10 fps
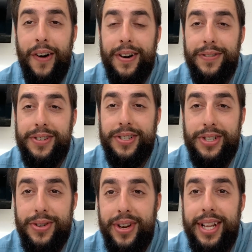our
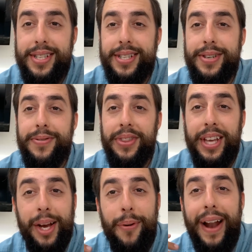students to
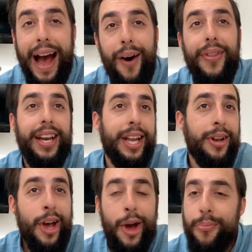think about how they can